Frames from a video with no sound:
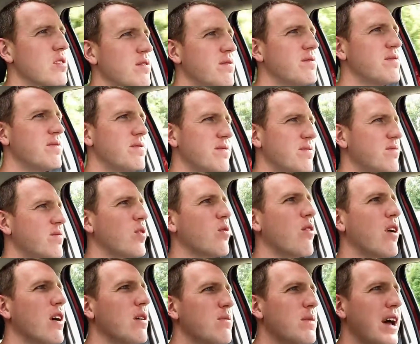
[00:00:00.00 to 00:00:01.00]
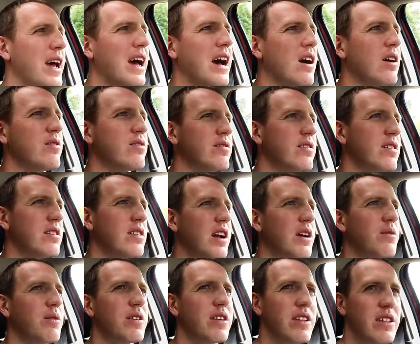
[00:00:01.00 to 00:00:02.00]
of around my house here,
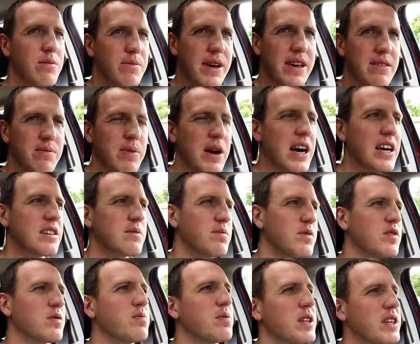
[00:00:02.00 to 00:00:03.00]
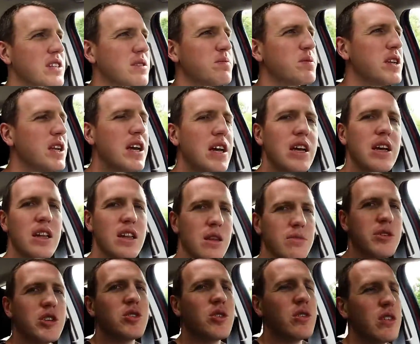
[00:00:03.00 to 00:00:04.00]
not really the best possible place, but let
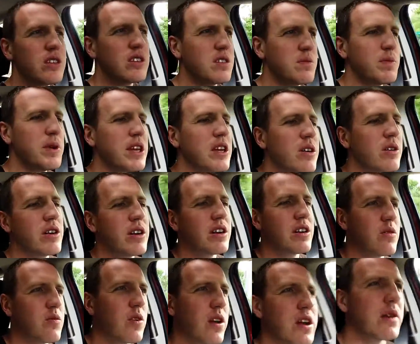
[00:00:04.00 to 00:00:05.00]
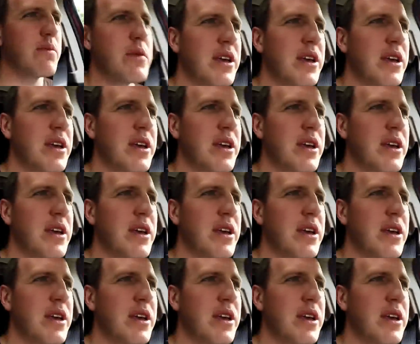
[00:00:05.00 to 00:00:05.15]
me show you the speedo here and what I